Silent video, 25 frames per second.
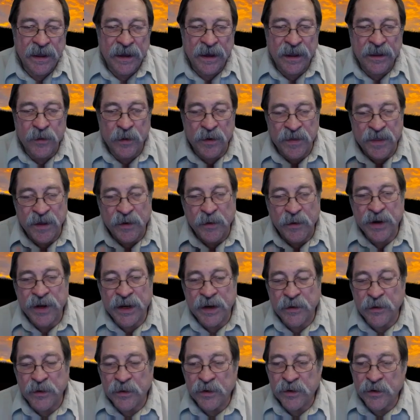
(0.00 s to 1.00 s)
The one thing we
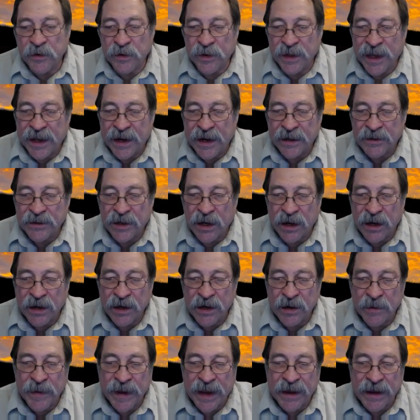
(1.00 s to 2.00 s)
didn't do a lot of
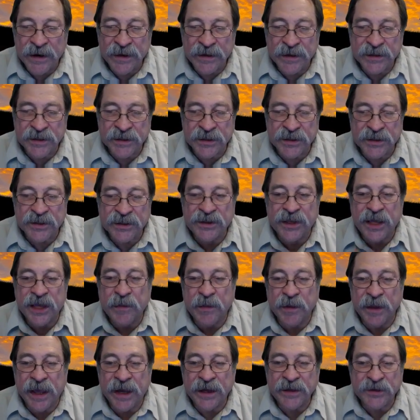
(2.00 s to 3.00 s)
talking about is
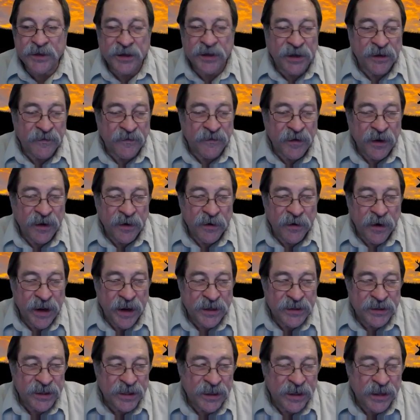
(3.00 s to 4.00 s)
stabilizer
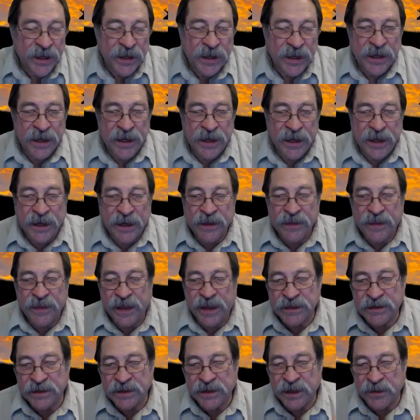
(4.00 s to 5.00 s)
configuration.
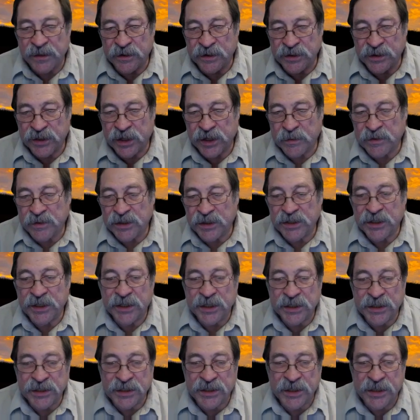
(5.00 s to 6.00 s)
That's another subject in
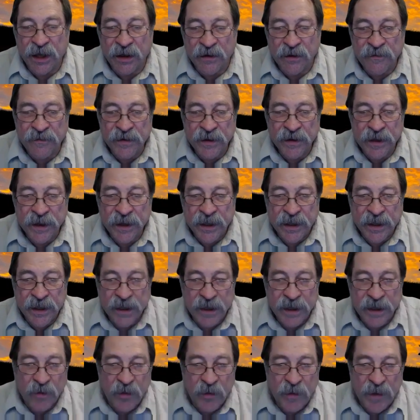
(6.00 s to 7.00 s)
itself.
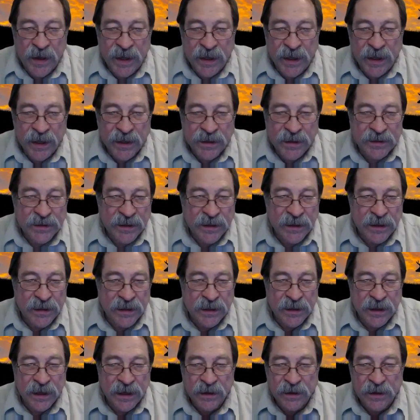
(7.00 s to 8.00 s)
We may get
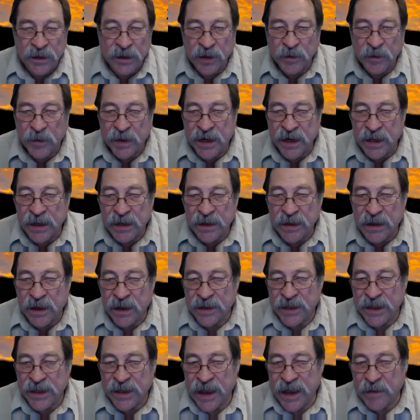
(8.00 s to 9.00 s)
a little bit
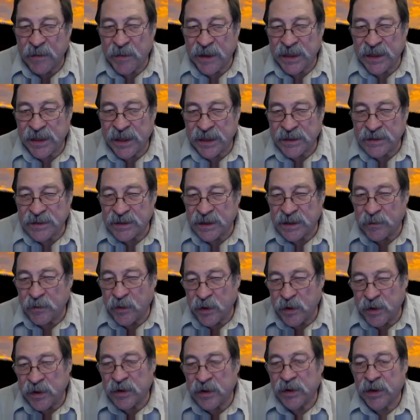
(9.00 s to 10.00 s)
on that, but that's something
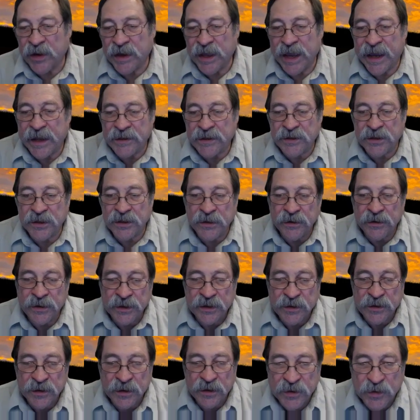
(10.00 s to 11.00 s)
we can look at too
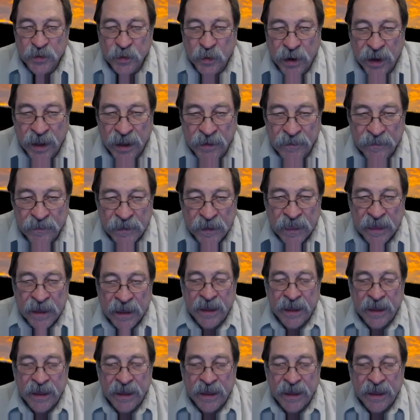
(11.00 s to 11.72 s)
as well.